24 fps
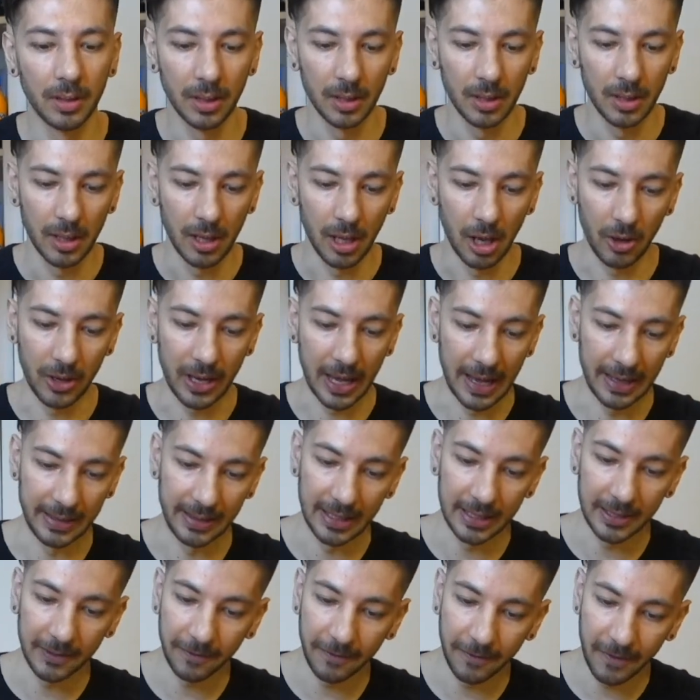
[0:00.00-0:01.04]
Okay,
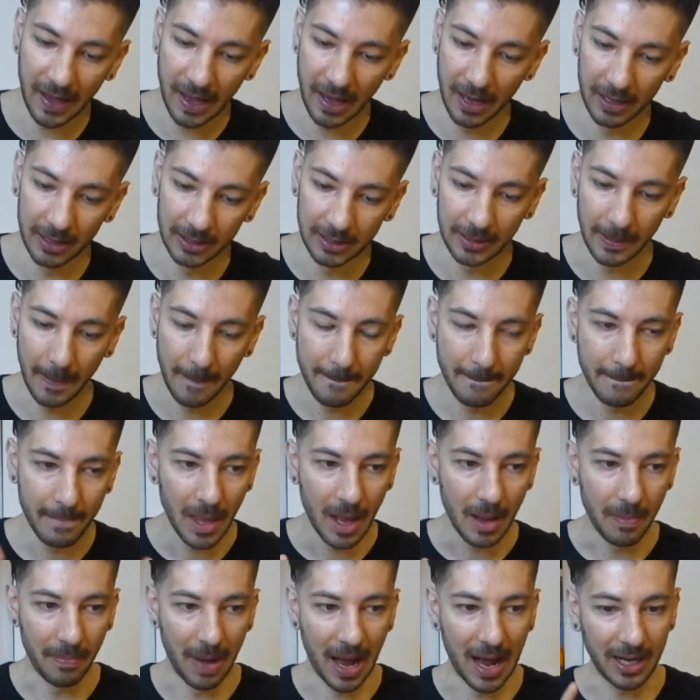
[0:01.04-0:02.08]
this feels
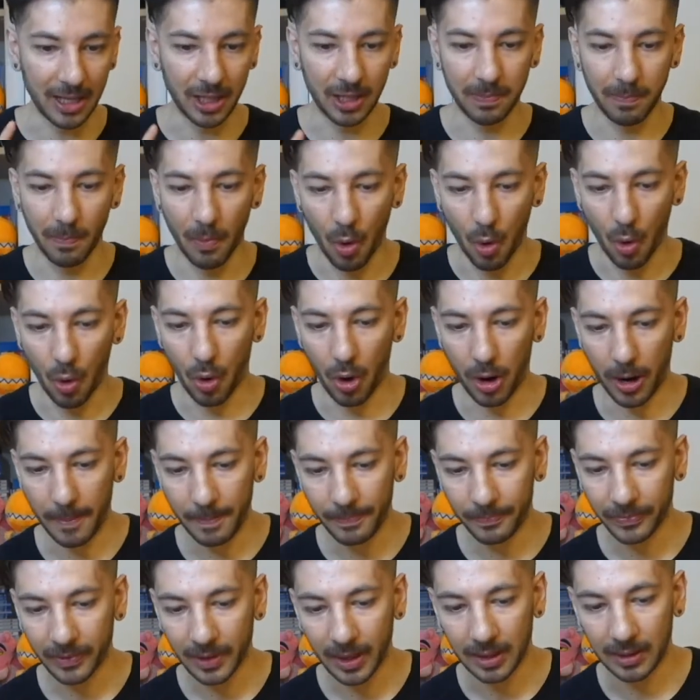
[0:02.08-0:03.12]
much more
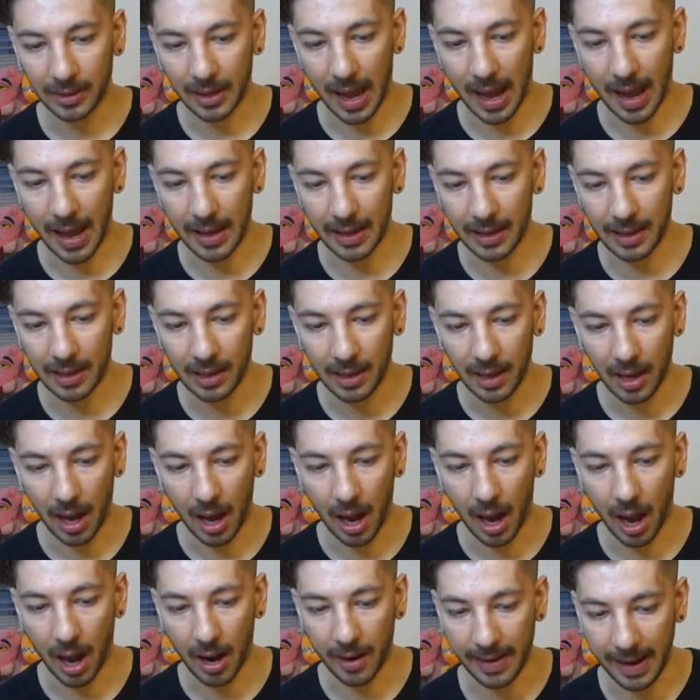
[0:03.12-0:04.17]
like
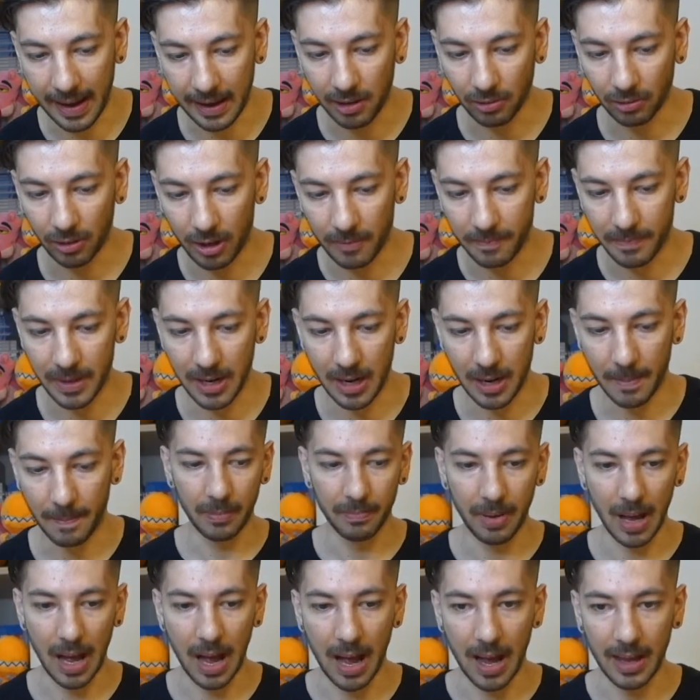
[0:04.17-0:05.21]
a regular beer,
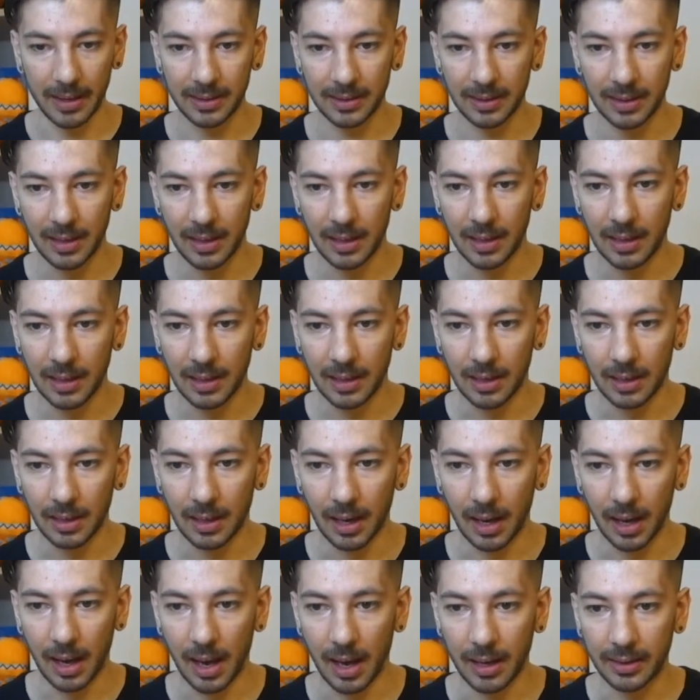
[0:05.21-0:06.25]
but
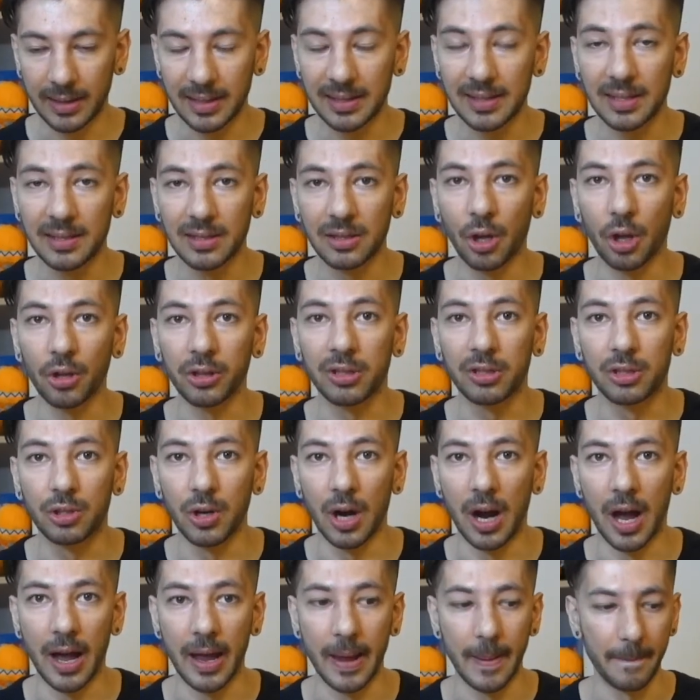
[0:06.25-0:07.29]
this is not
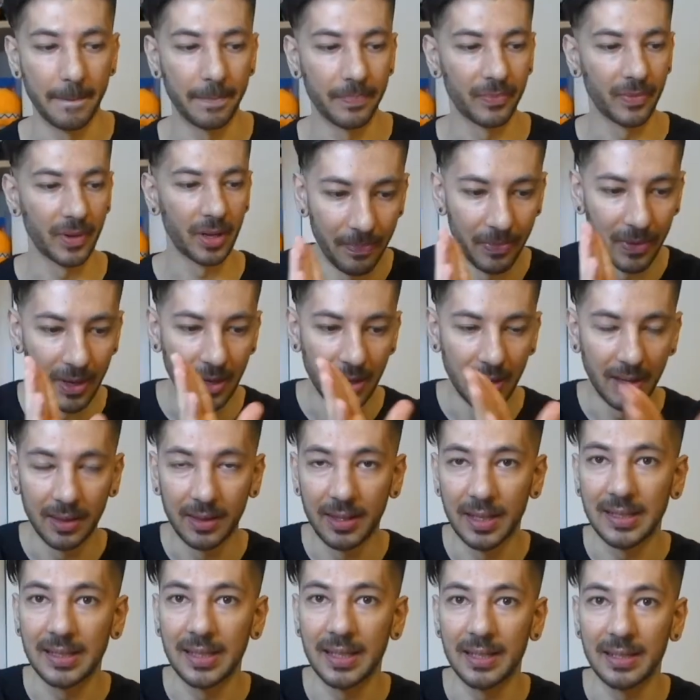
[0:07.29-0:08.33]
dry.
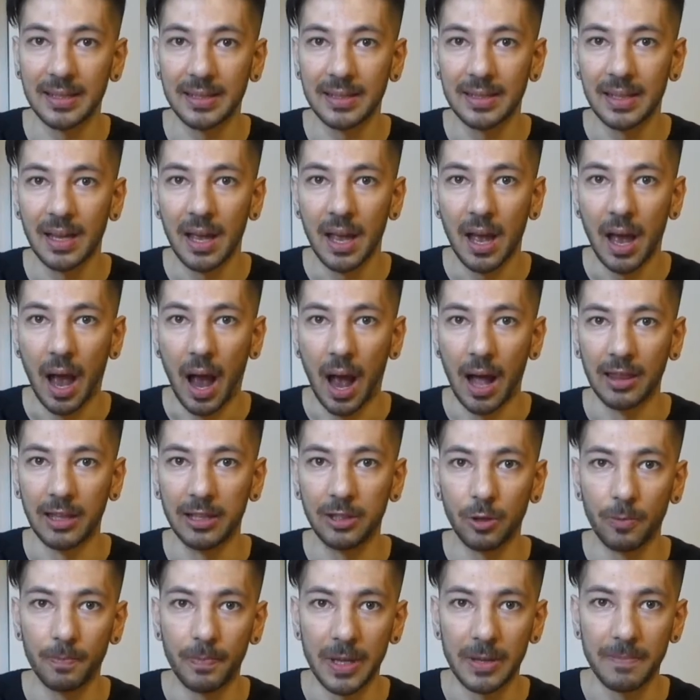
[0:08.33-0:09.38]
This is a
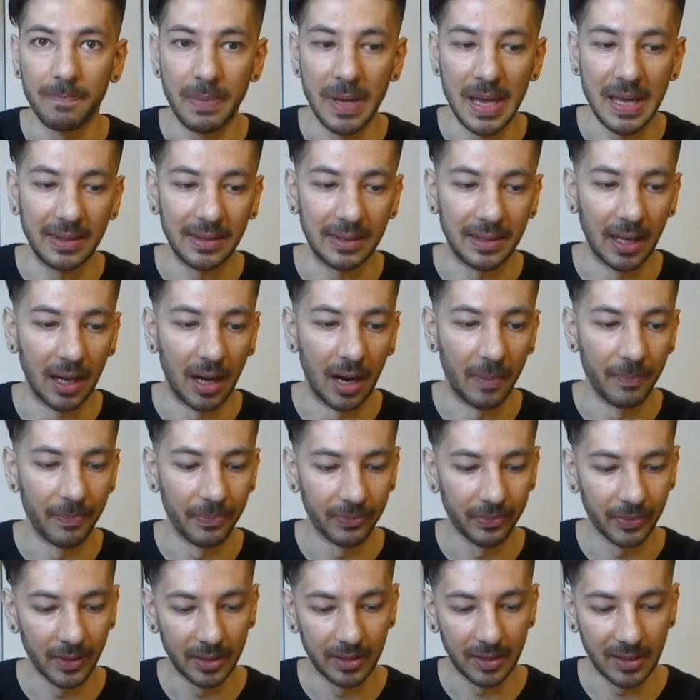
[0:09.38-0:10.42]
little bit bitter.
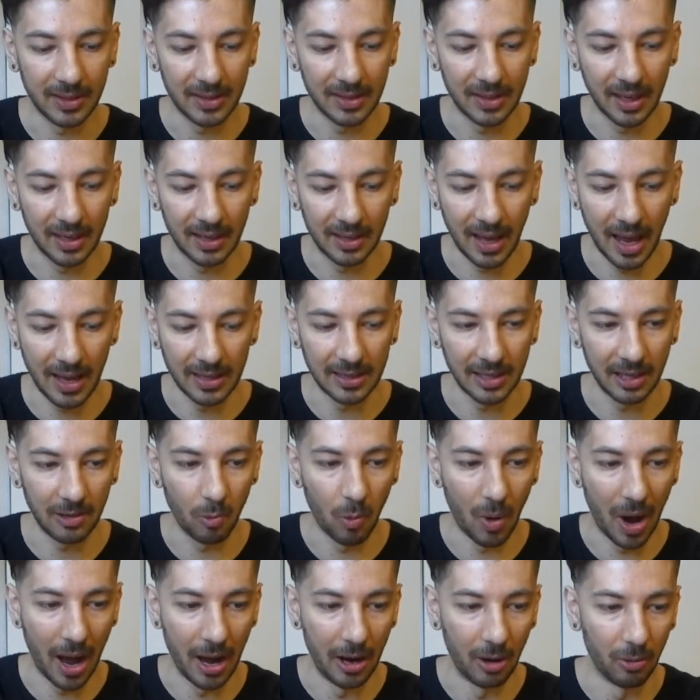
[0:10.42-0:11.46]
This is the classic
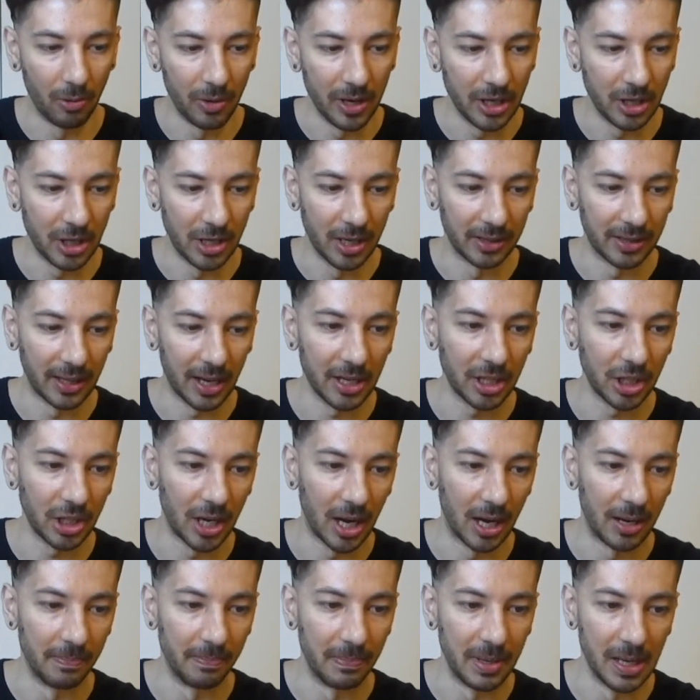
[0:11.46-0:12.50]
one, original
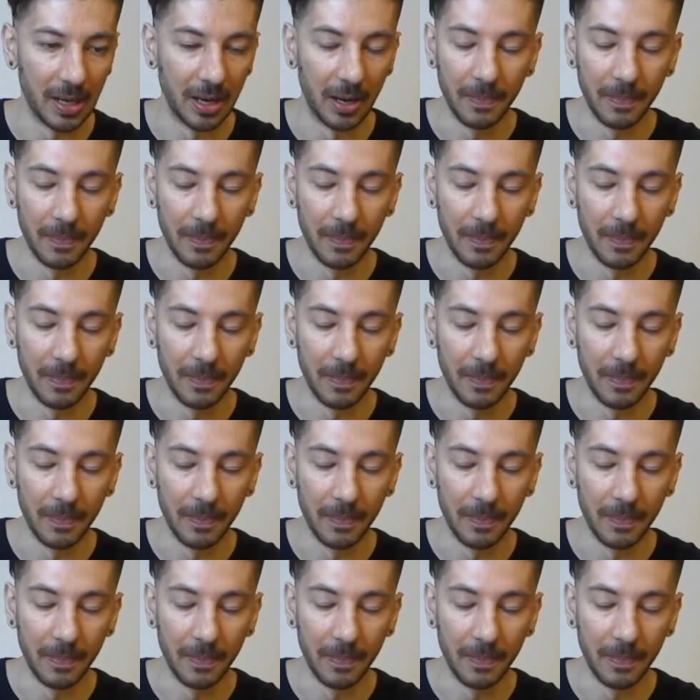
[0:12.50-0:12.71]
Taishan beer.